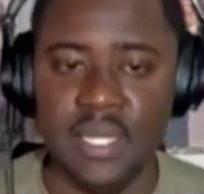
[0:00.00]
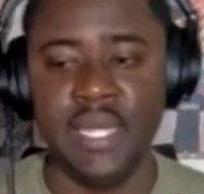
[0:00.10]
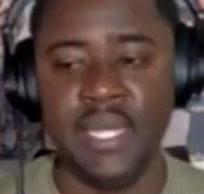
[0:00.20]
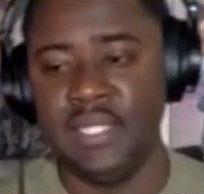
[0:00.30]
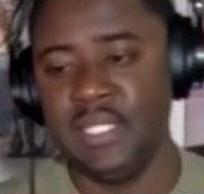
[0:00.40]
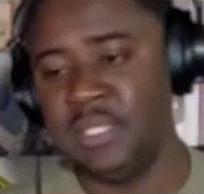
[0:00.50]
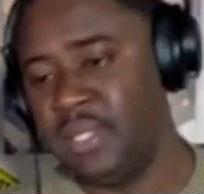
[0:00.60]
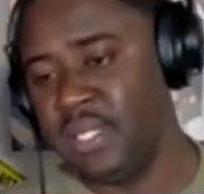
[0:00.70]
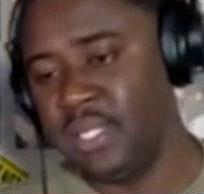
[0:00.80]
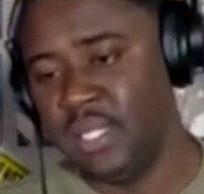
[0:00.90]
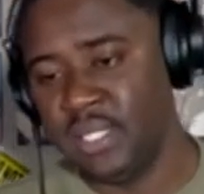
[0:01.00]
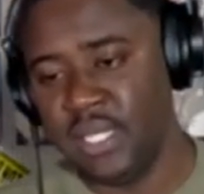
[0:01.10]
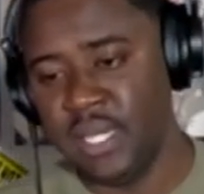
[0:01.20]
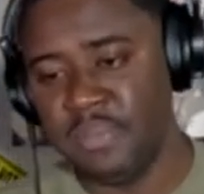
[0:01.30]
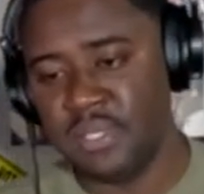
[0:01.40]
This has been another
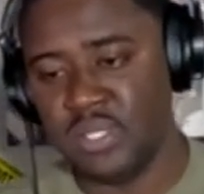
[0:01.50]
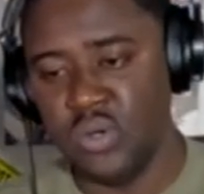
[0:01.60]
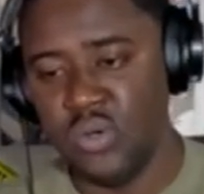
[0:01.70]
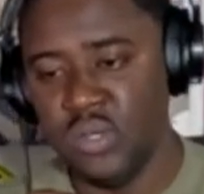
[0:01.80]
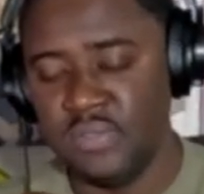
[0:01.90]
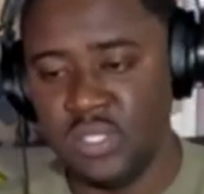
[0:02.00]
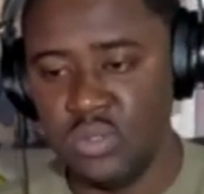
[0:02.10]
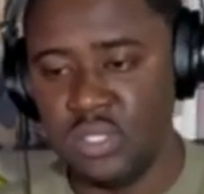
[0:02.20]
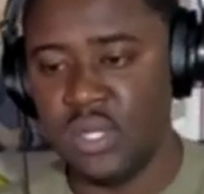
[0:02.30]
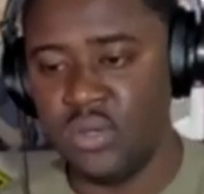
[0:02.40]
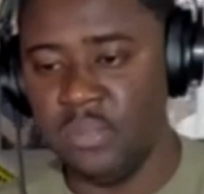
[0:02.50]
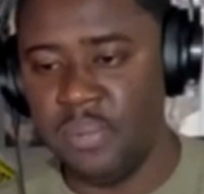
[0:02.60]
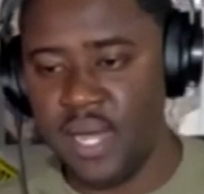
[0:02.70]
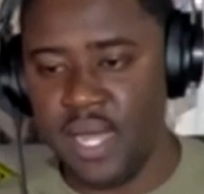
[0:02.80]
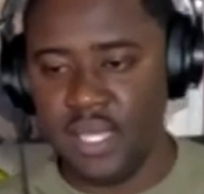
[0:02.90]
episode of Soulja Talk the
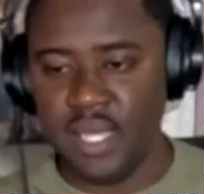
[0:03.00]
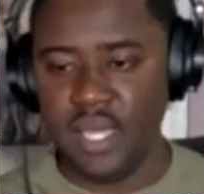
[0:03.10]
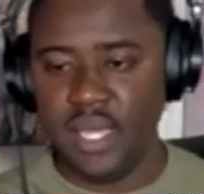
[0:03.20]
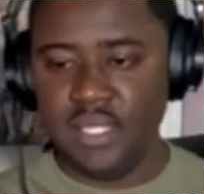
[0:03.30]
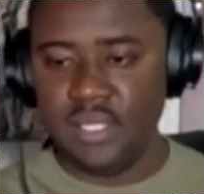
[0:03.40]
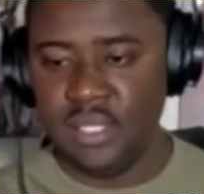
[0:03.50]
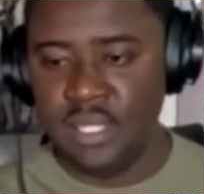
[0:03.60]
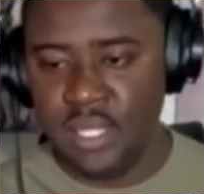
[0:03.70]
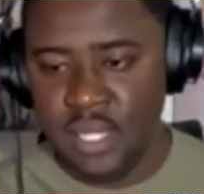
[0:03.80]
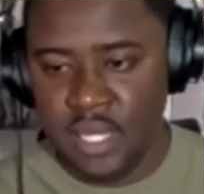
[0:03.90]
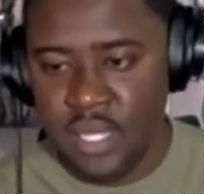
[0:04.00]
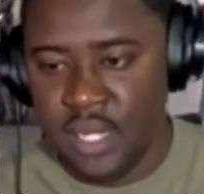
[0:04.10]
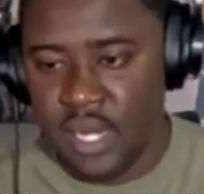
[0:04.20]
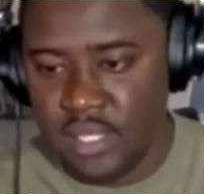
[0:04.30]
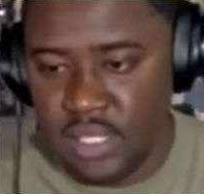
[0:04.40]
Podcast. And
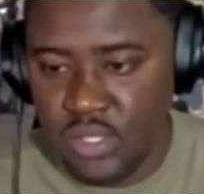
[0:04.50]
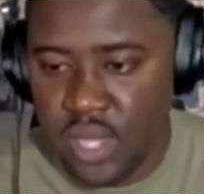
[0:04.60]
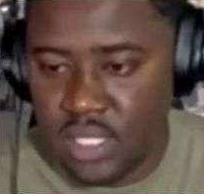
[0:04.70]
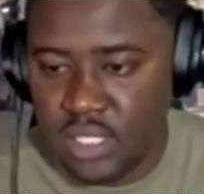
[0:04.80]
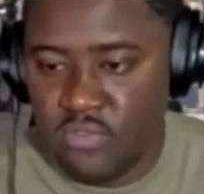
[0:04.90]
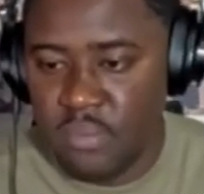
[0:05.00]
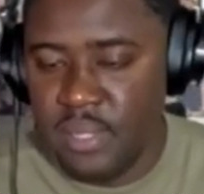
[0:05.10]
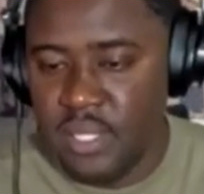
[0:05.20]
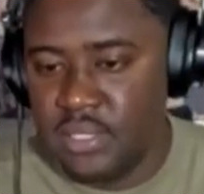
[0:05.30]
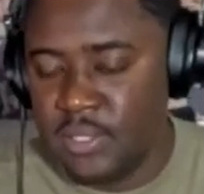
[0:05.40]
I'll see you guys in formation.